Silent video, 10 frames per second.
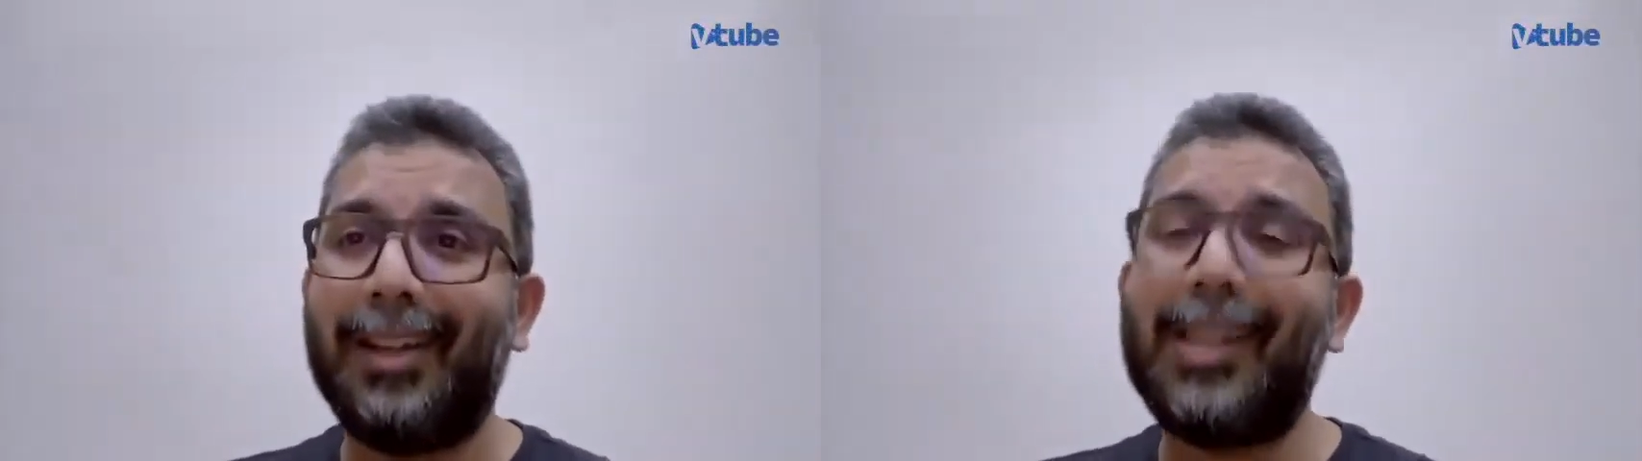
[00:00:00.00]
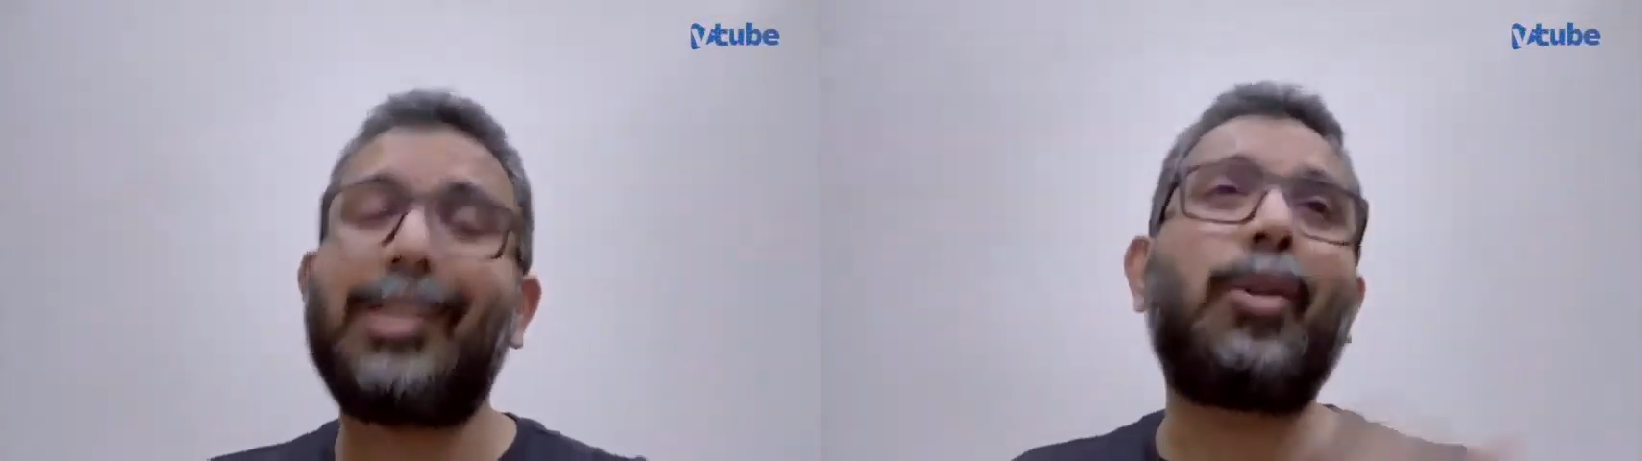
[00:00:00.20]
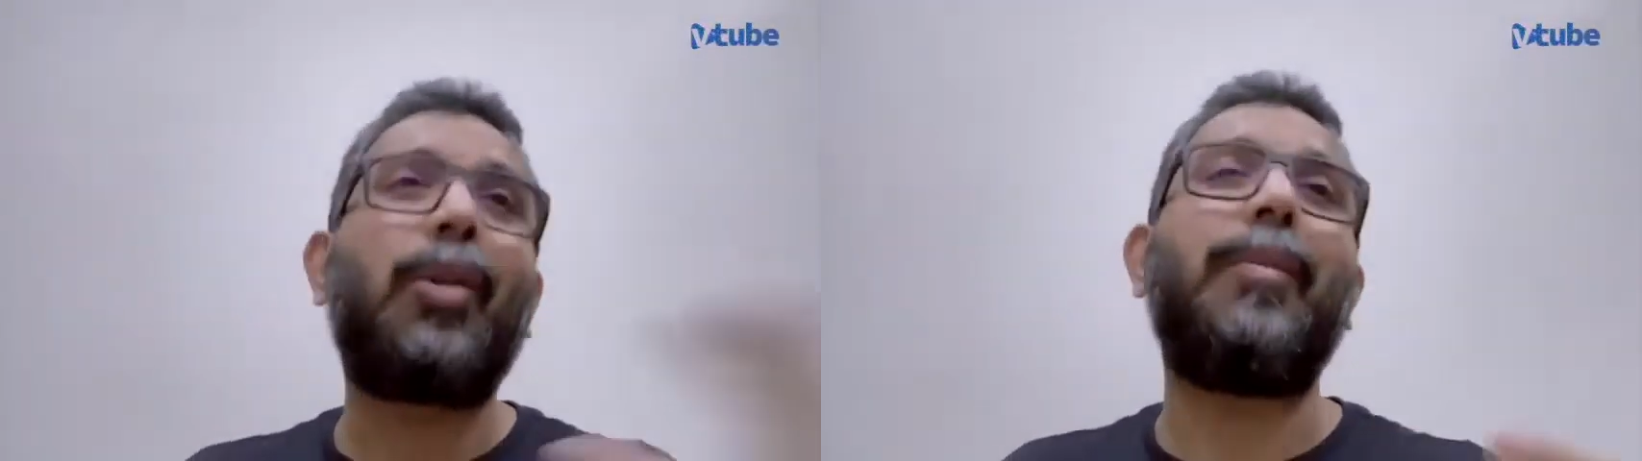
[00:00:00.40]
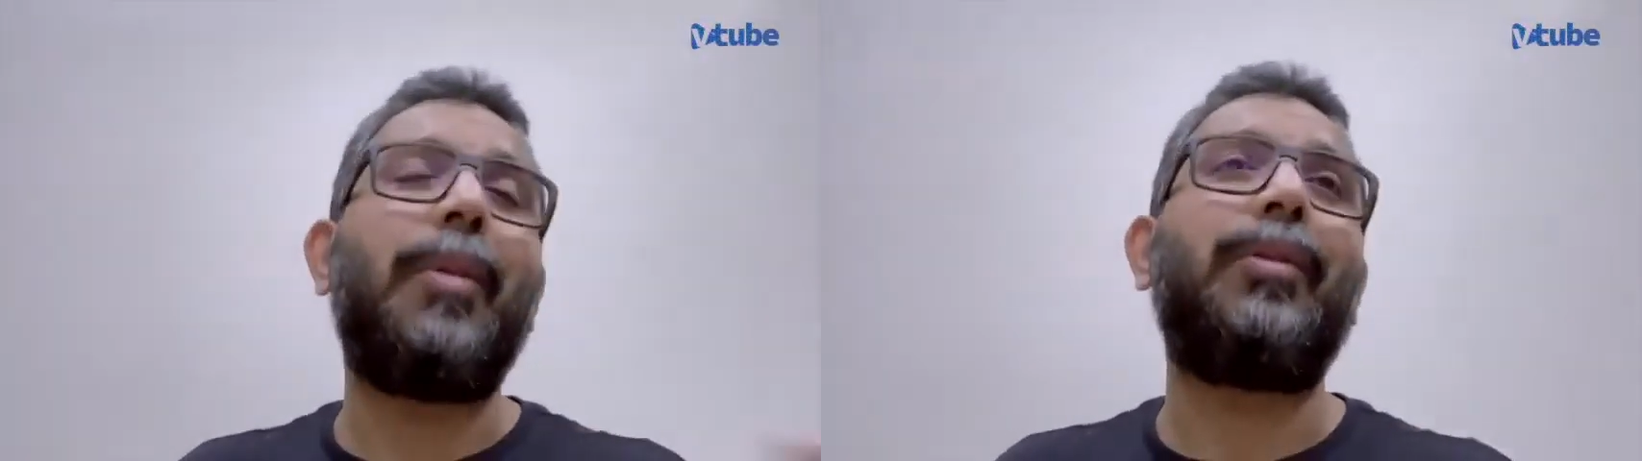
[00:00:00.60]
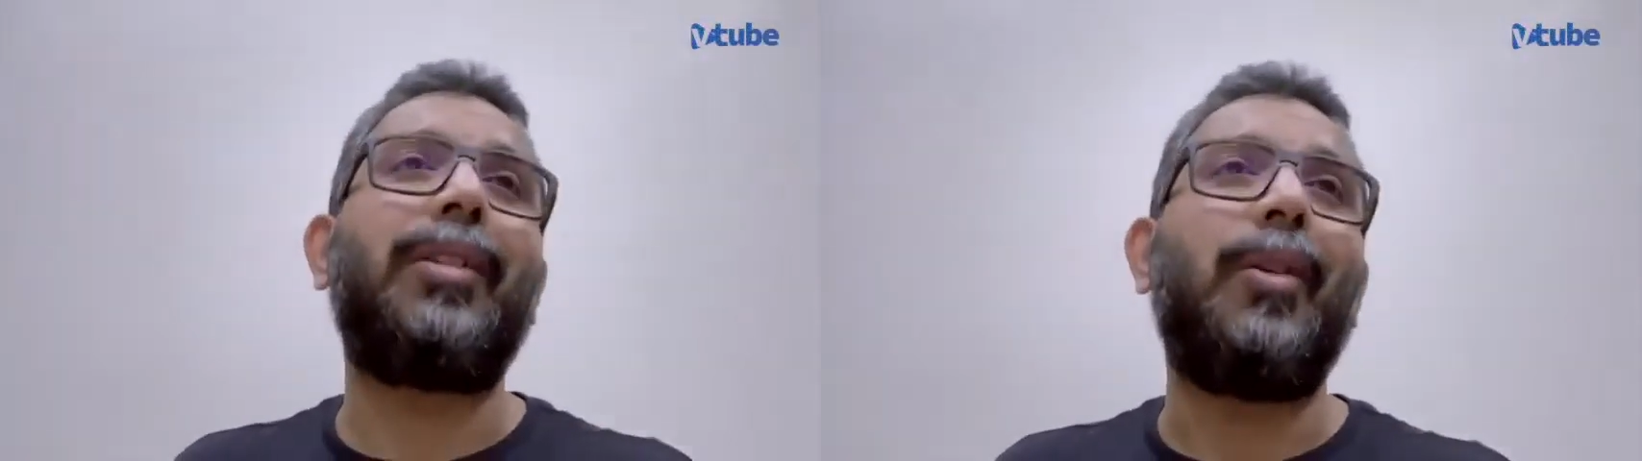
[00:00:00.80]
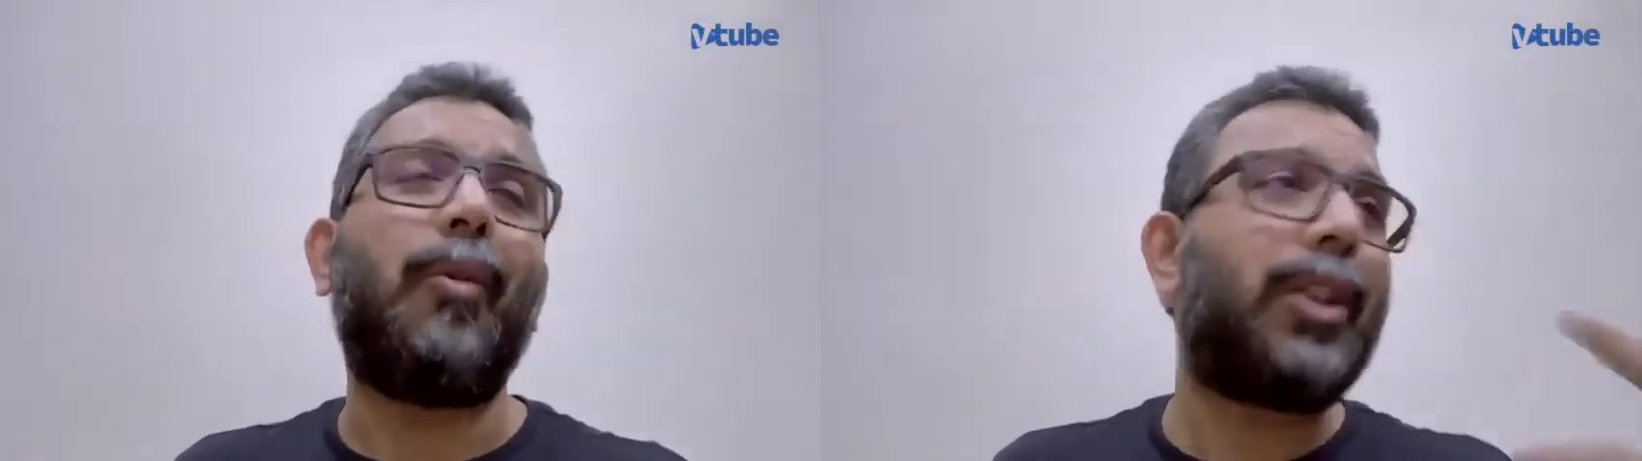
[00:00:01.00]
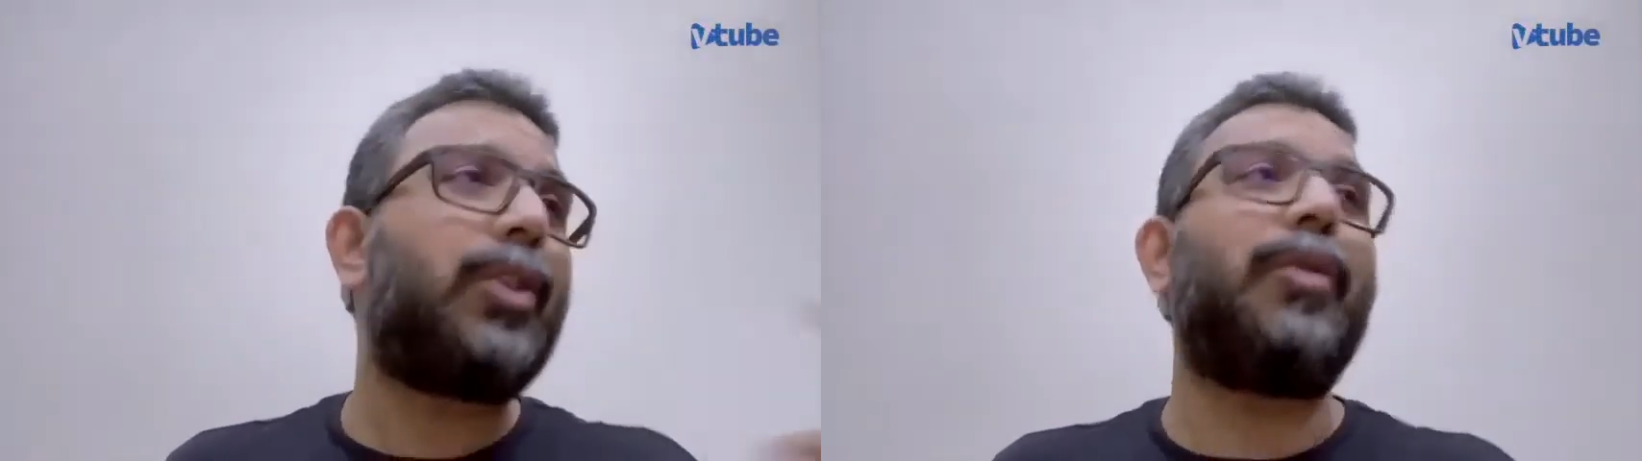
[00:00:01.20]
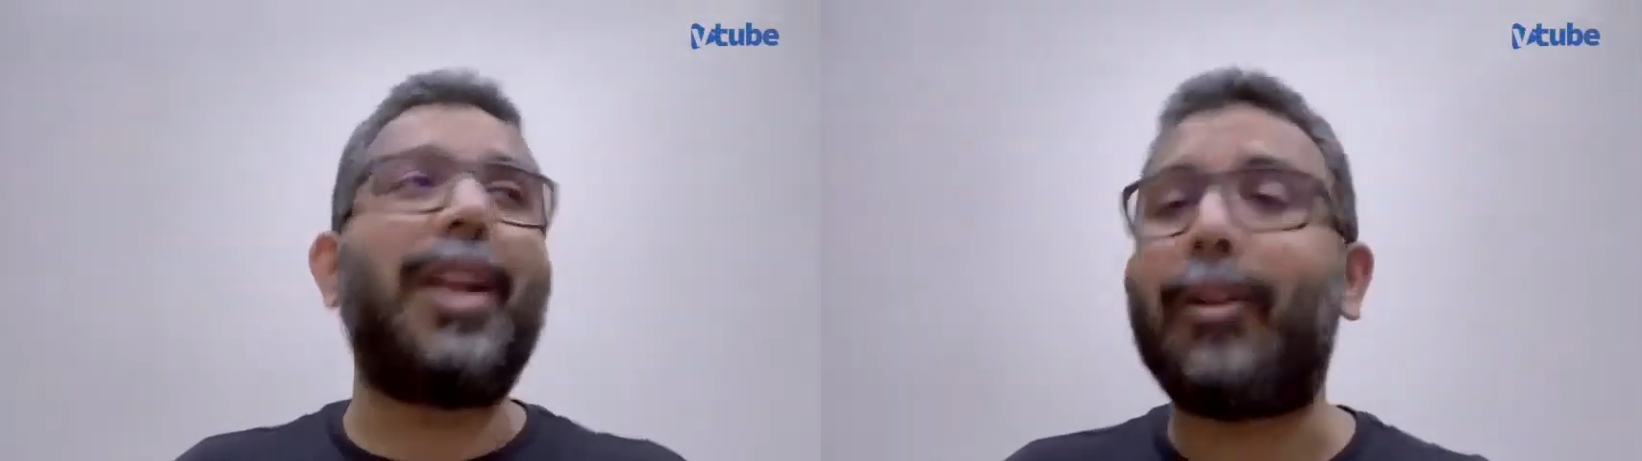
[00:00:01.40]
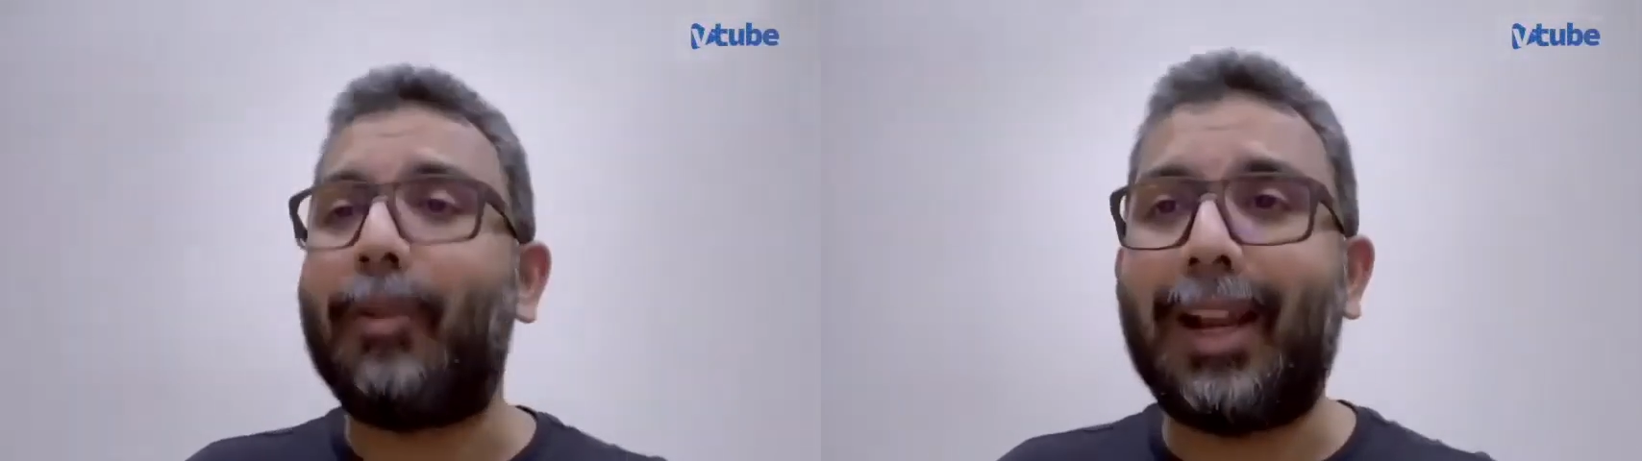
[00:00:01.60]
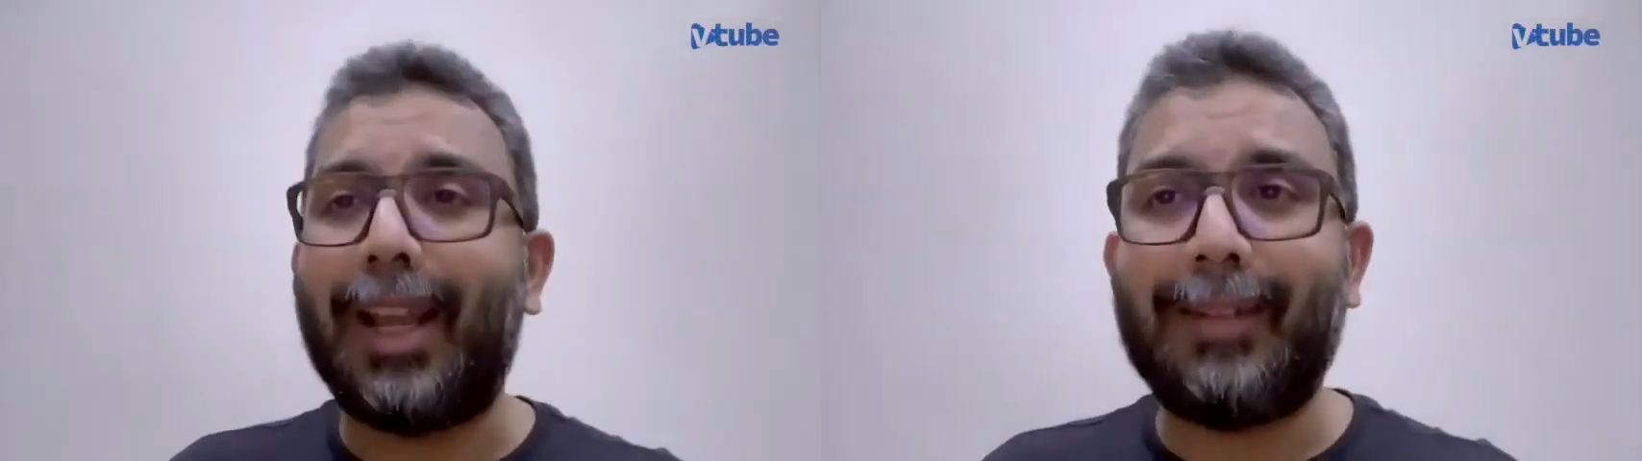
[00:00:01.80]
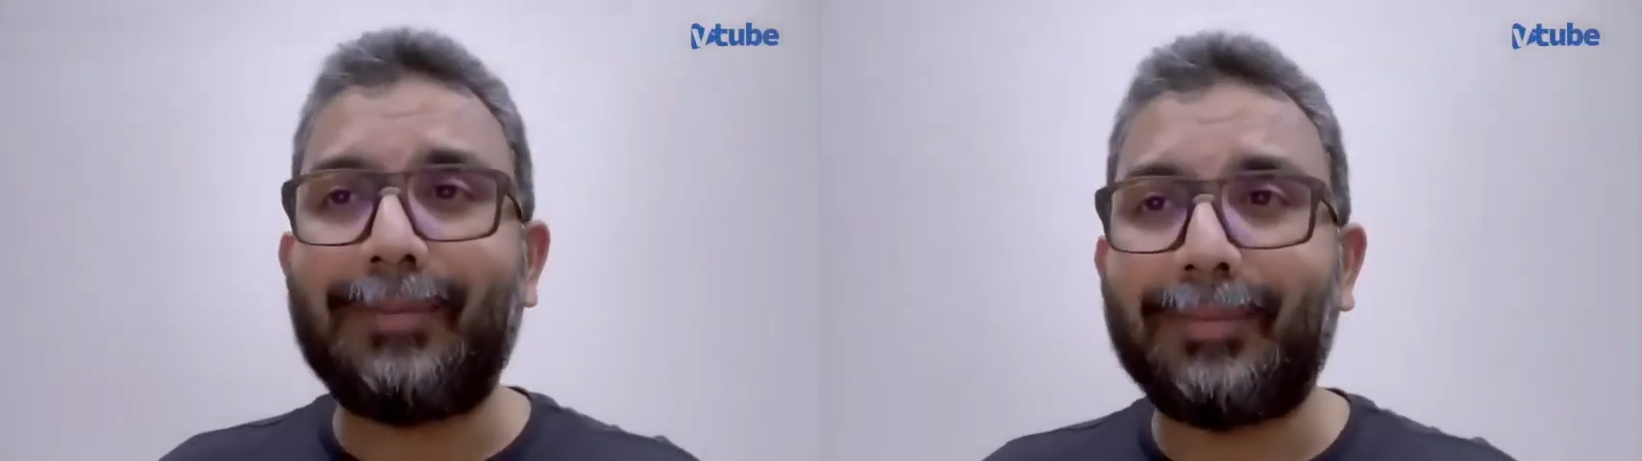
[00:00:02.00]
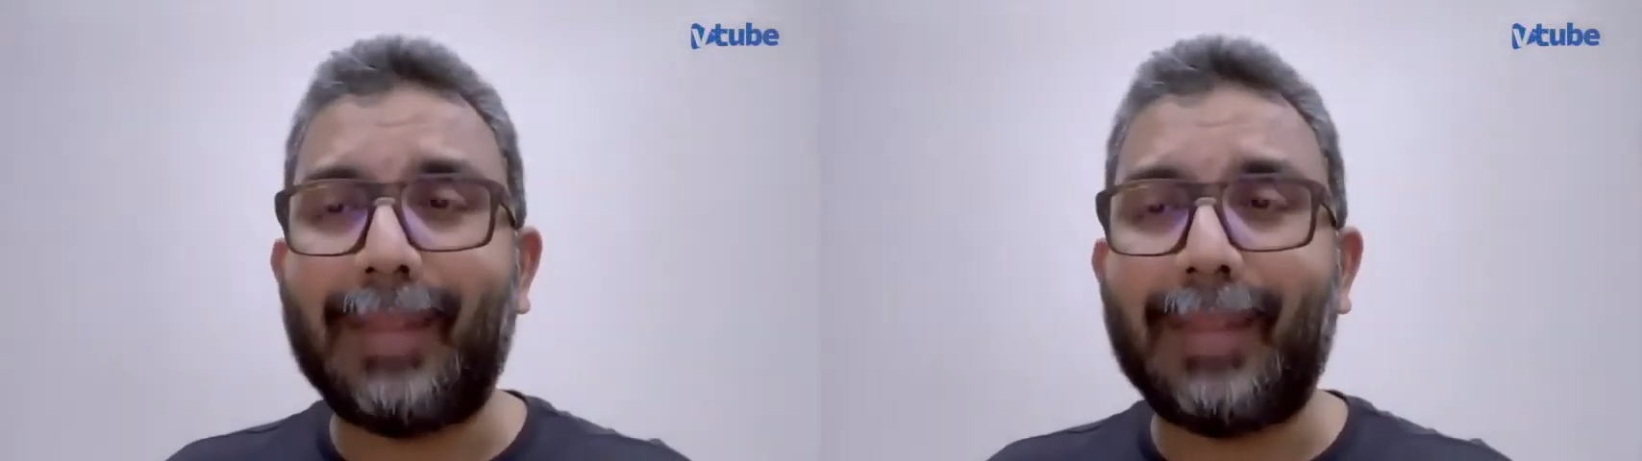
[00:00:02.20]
Let's talk about what you read online.